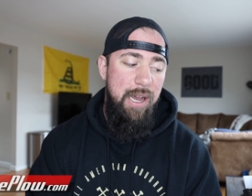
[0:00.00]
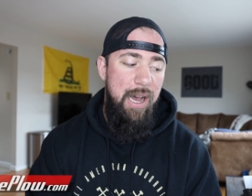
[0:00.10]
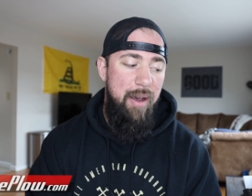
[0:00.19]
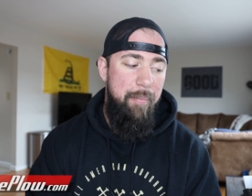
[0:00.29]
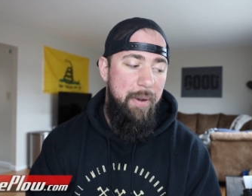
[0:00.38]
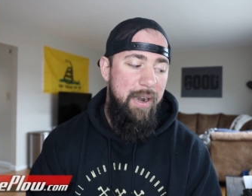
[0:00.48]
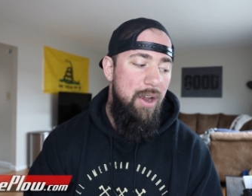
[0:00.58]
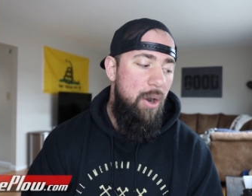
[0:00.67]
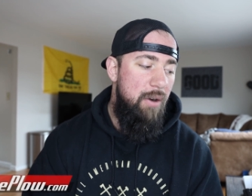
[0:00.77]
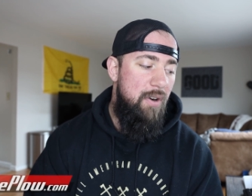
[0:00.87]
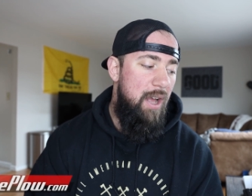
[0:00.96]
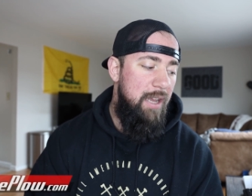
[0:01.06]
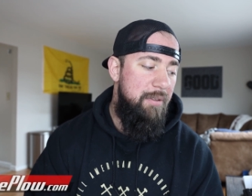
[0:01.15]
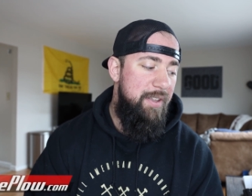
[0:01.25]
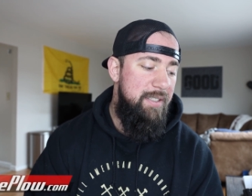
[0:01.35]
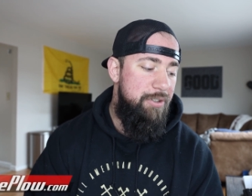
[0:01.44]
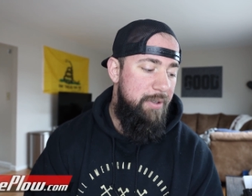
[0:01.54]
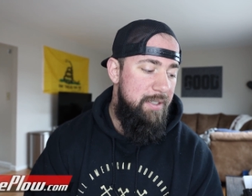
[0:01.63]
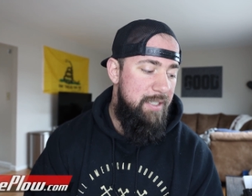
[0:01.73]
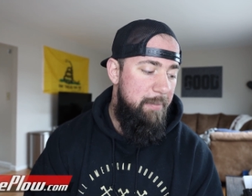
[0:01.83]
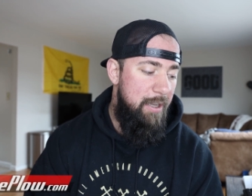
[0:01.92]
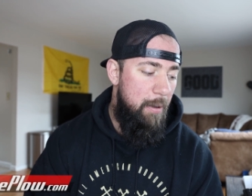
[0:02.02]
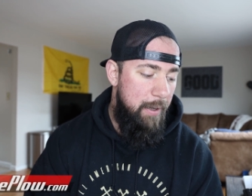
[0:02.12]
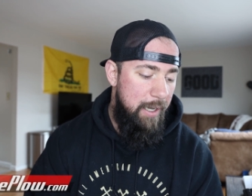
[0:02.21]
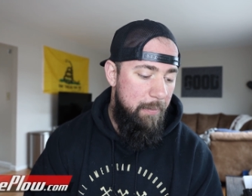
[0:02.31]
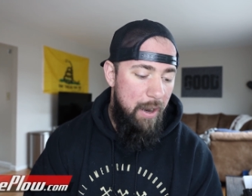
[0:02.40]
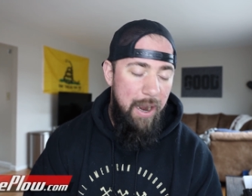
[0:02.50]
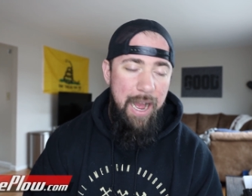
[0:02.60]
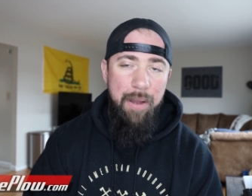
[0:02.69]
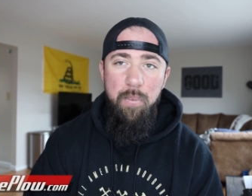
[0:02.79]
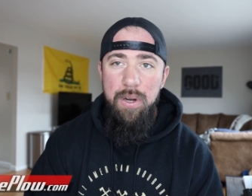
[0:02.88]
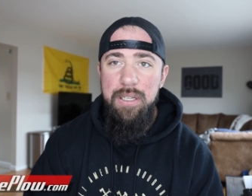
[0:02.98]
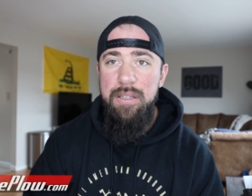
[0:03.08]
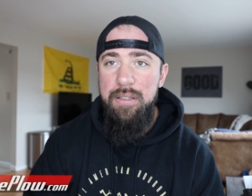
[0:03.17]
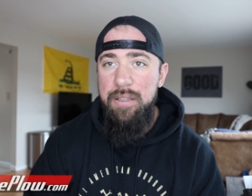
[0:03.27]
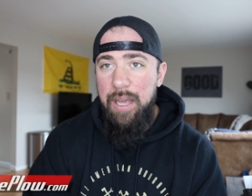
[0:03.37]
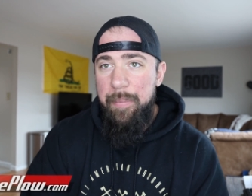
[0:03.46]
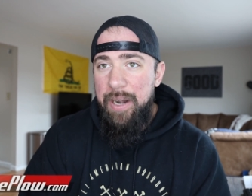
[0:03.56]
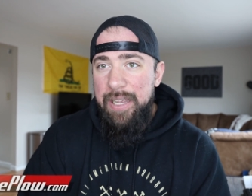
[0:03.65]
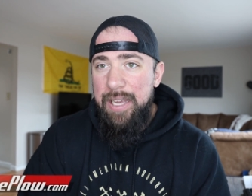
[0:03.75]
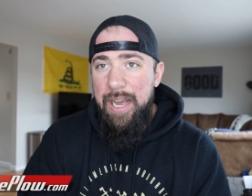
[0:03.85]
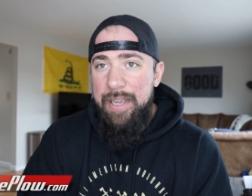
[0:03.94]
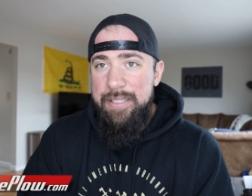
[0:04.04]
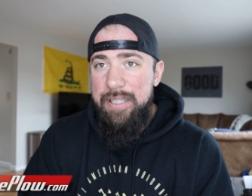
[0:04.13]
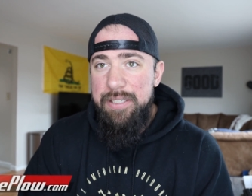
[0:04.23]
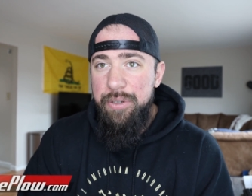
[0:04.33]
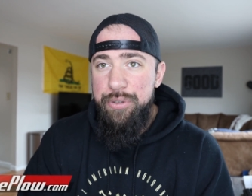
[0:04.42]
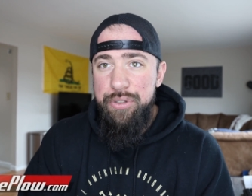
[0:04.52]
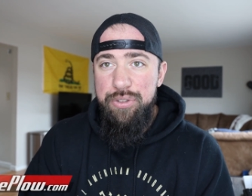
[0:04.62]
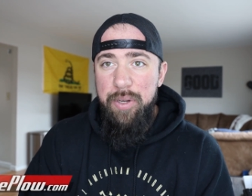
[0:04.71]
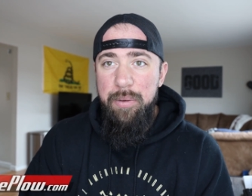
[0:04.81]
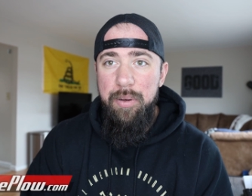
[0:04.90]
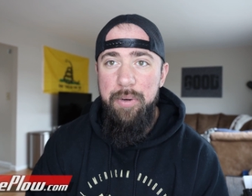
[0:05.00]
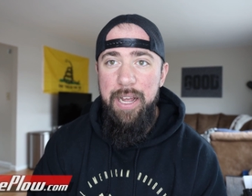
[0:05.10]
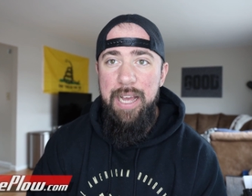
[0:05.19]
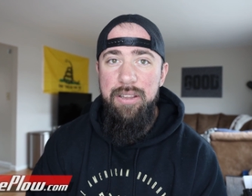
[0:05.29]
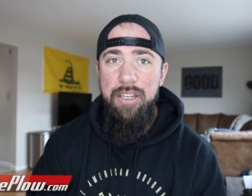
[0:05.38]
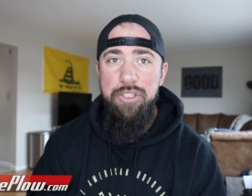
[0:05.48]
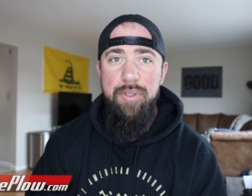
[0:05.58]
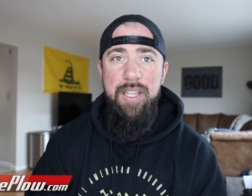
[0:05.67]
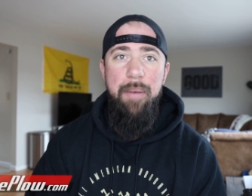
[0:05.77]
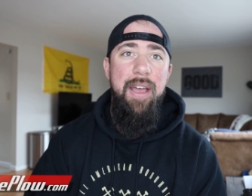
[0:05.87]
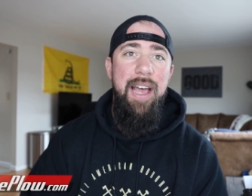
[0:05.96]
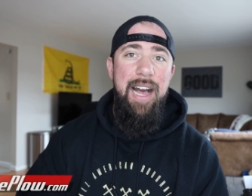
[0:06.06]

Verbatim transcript: Uh, but overall, I don't think citrulline is going to be going anywhere. I would, I mean, I, I, said this to Nutrition 21 when I had lunch with them.